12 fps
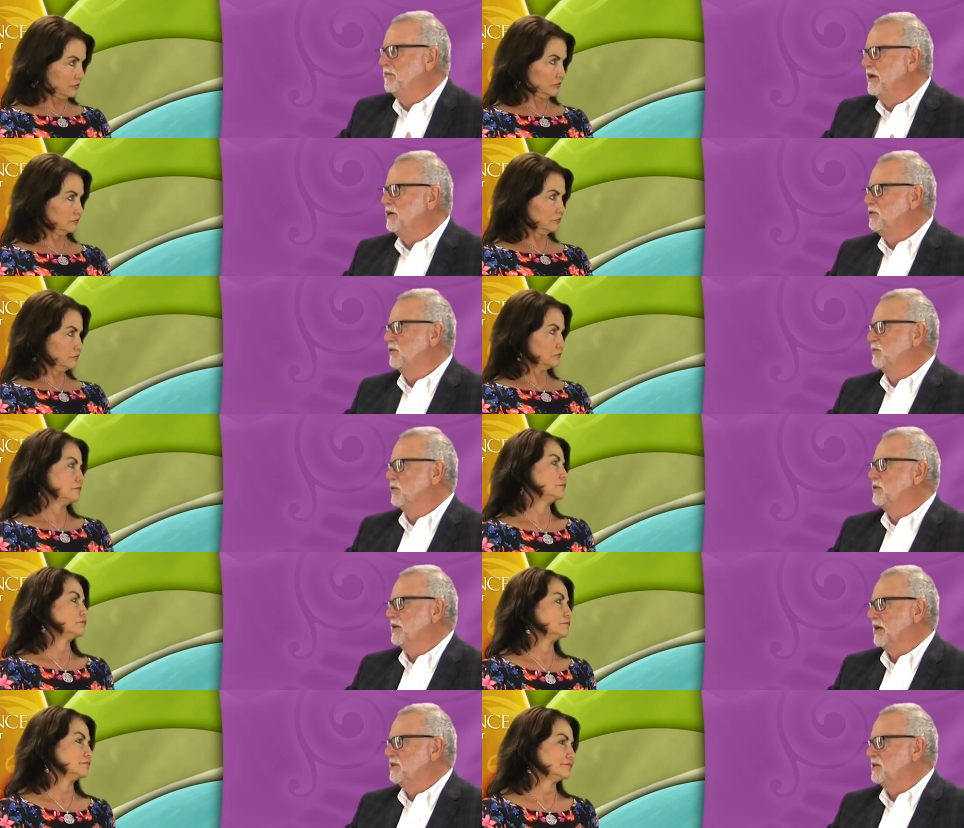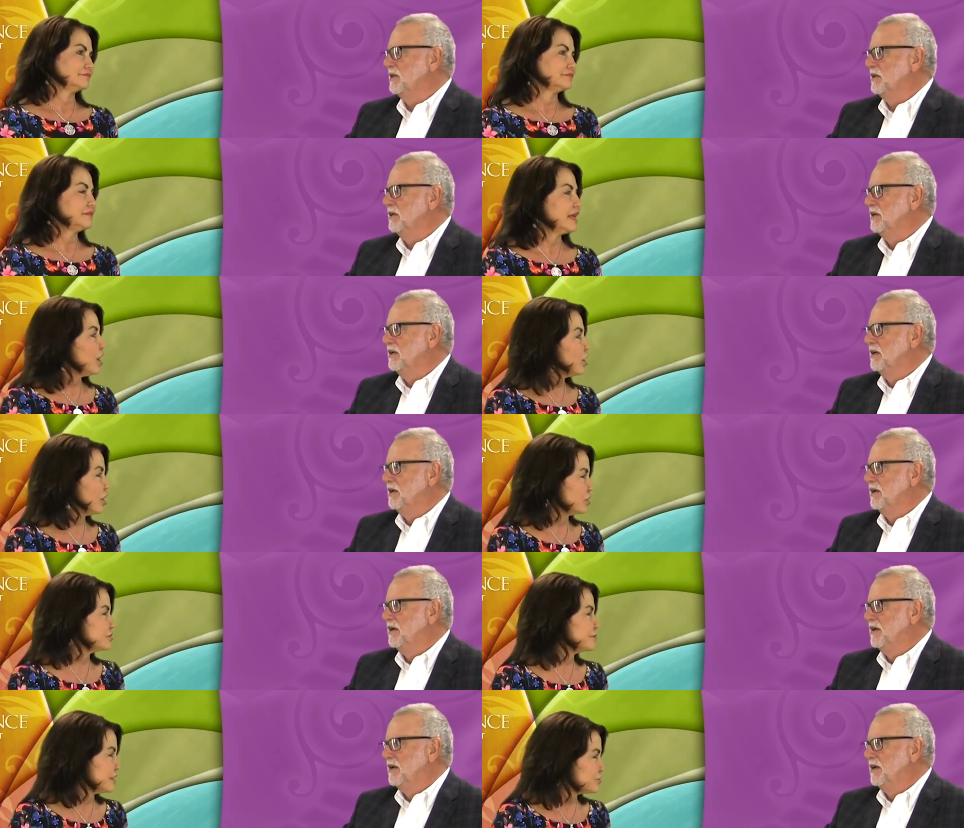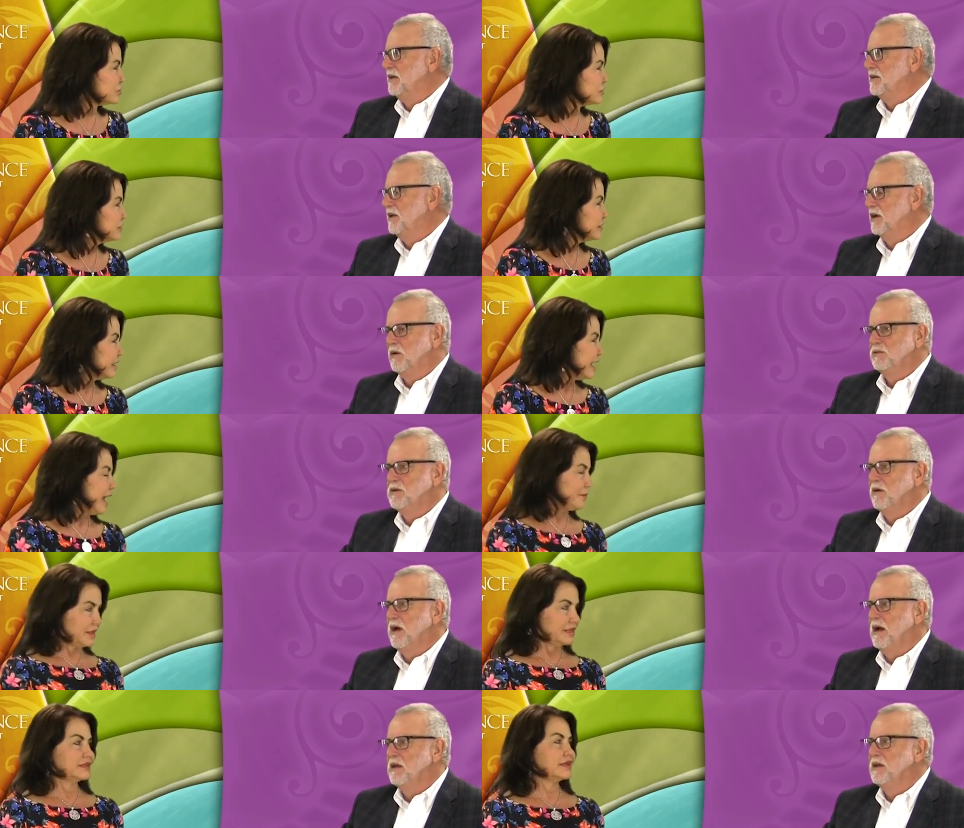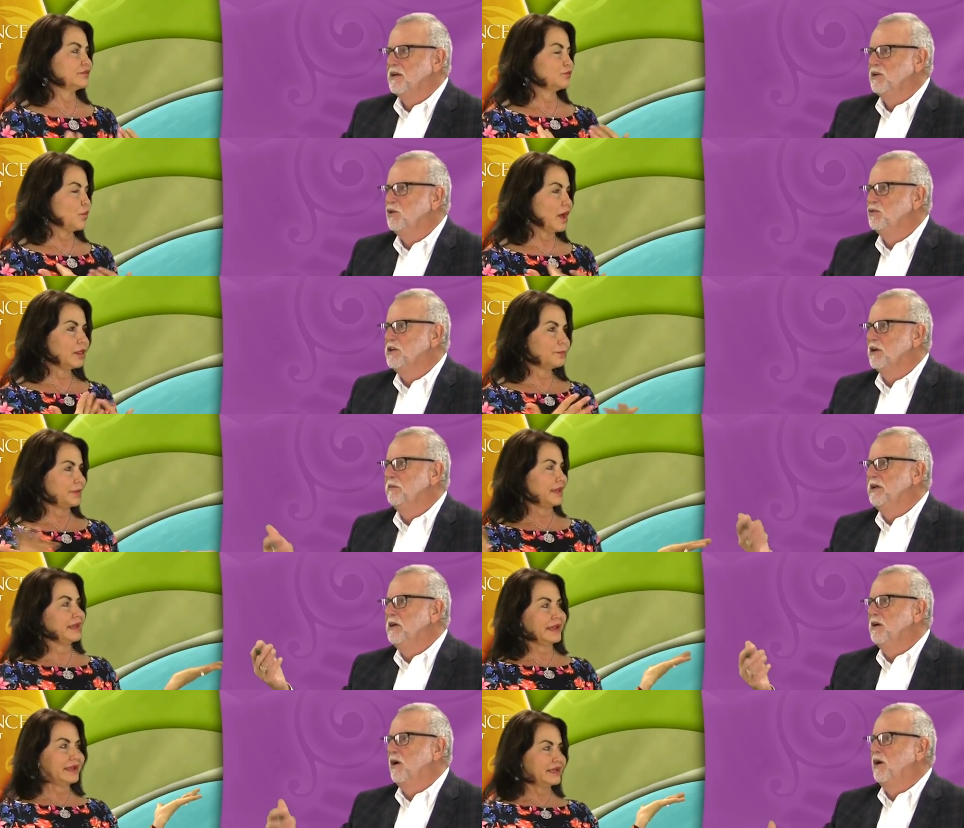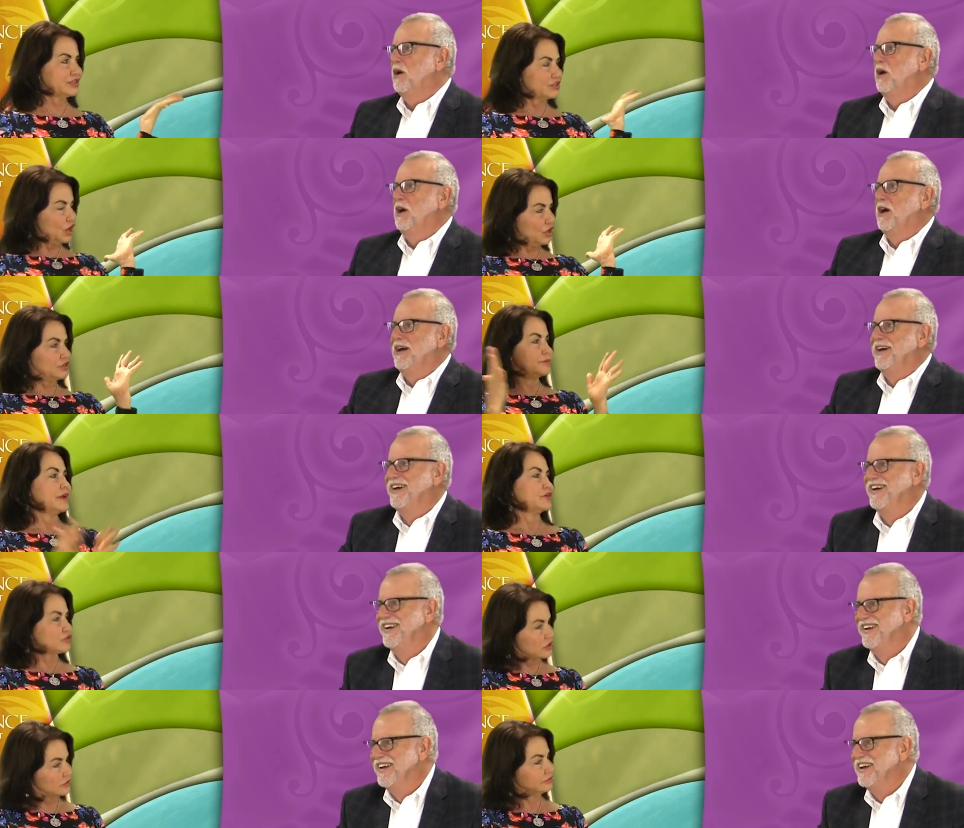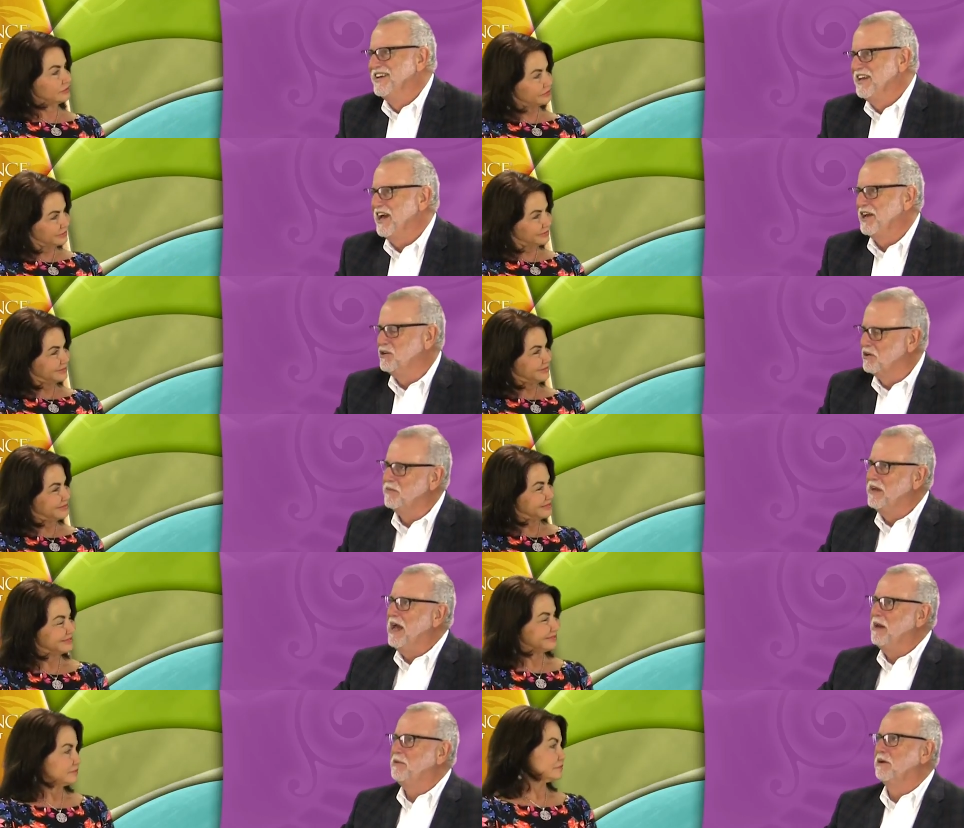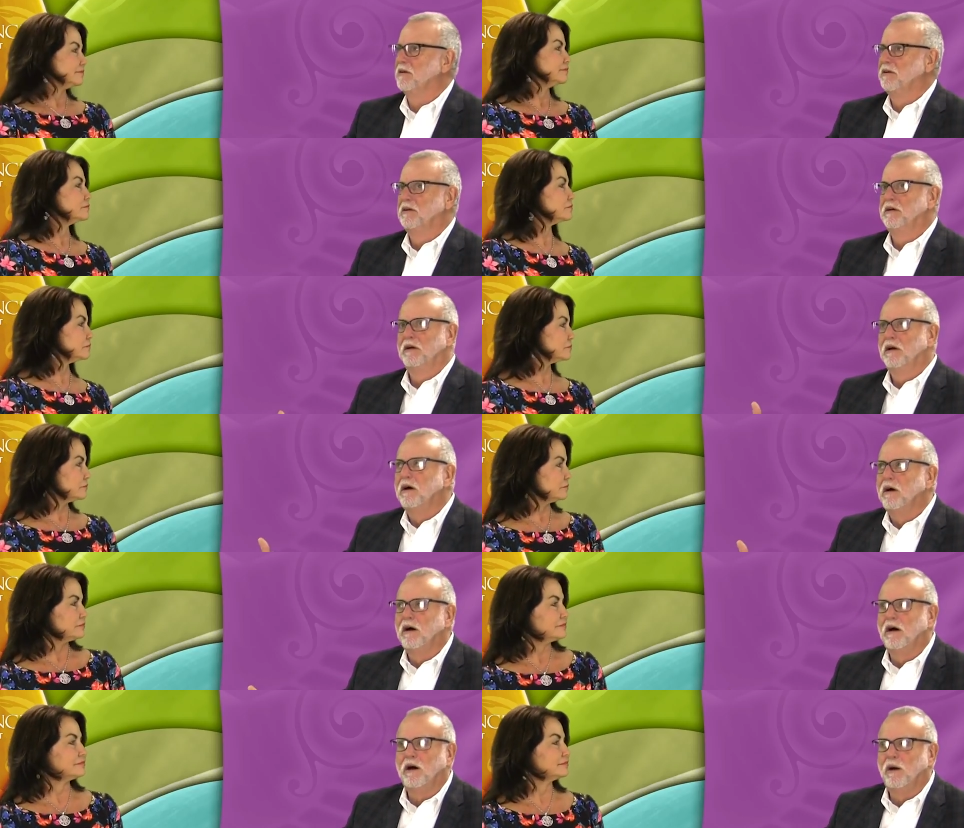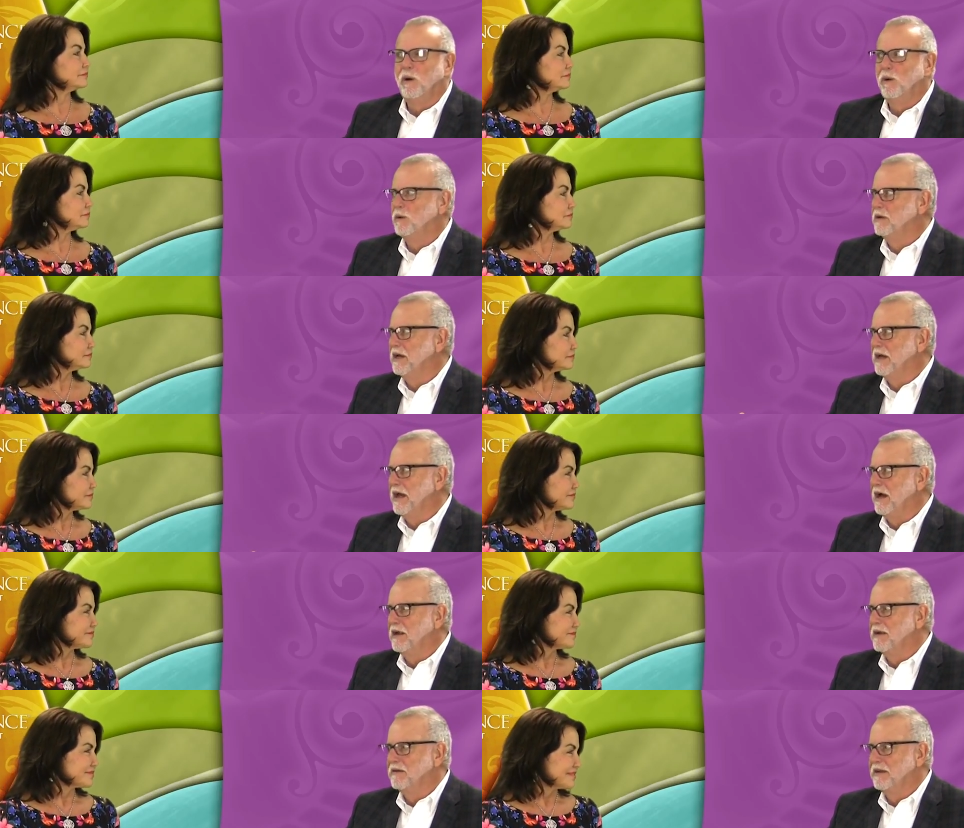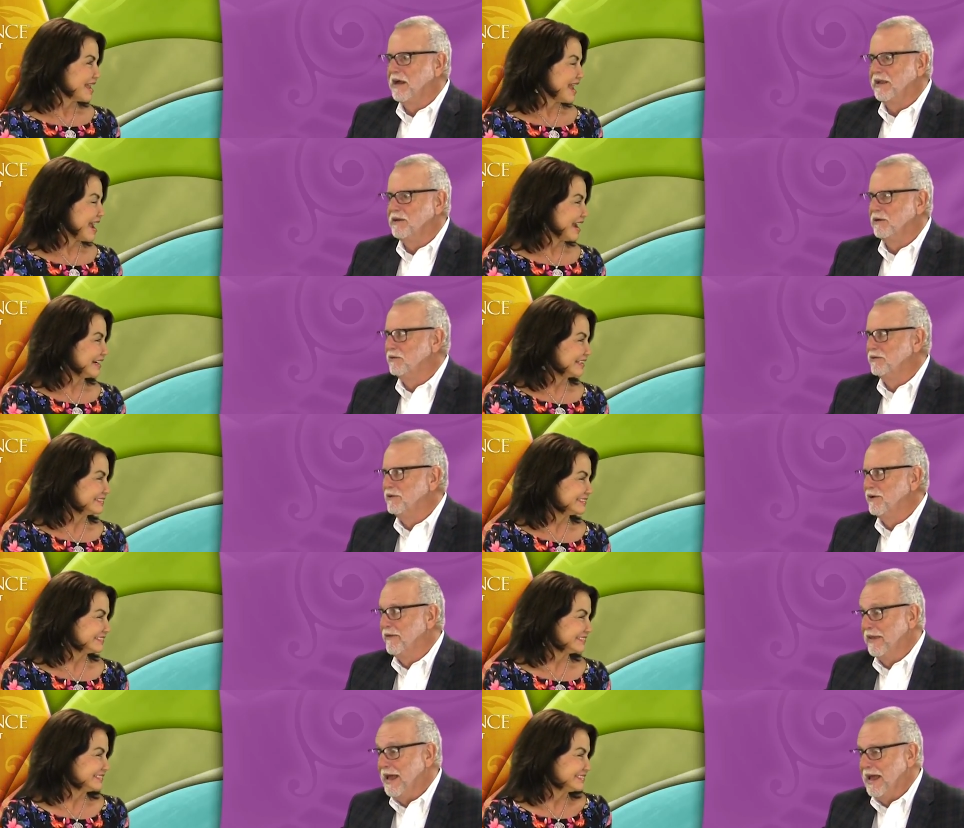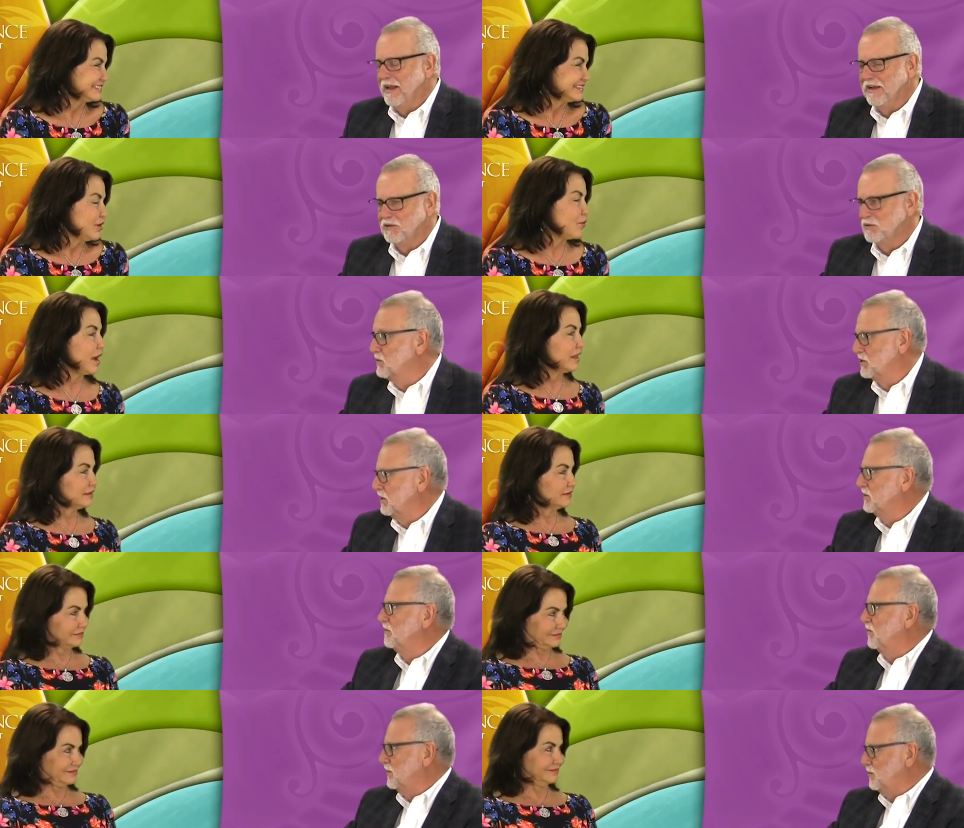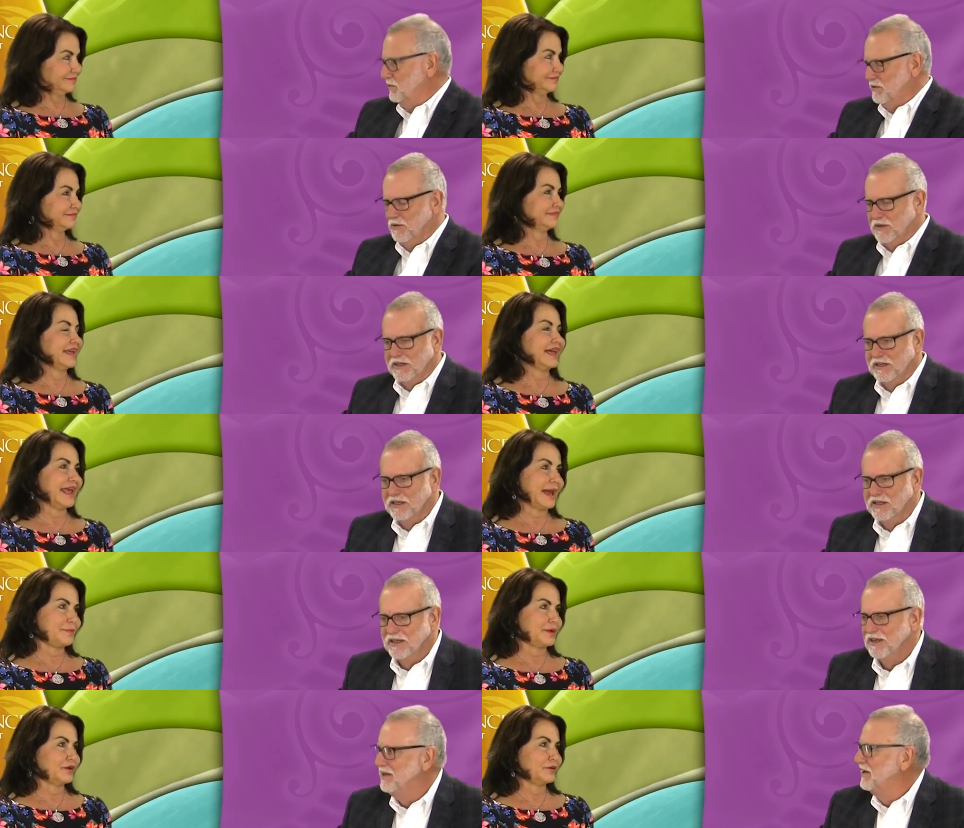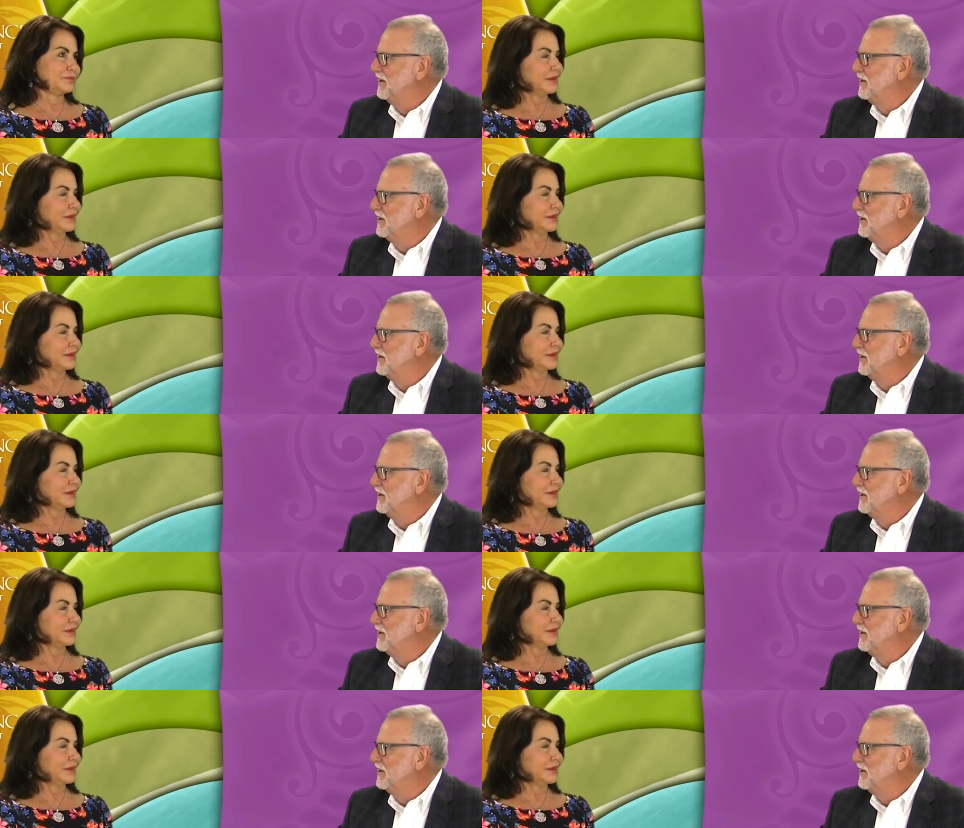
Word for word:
Speaker 1: measure precisely.
Speaker 2: They are hard to measure. You know, so I mean, uh, you tell me uh, is hard to measure.
Speaker 1: Yeah, you're gonna be happier. Okay, how did I know know that as a well, result of what you're doing? Not
Speaker 2: happier,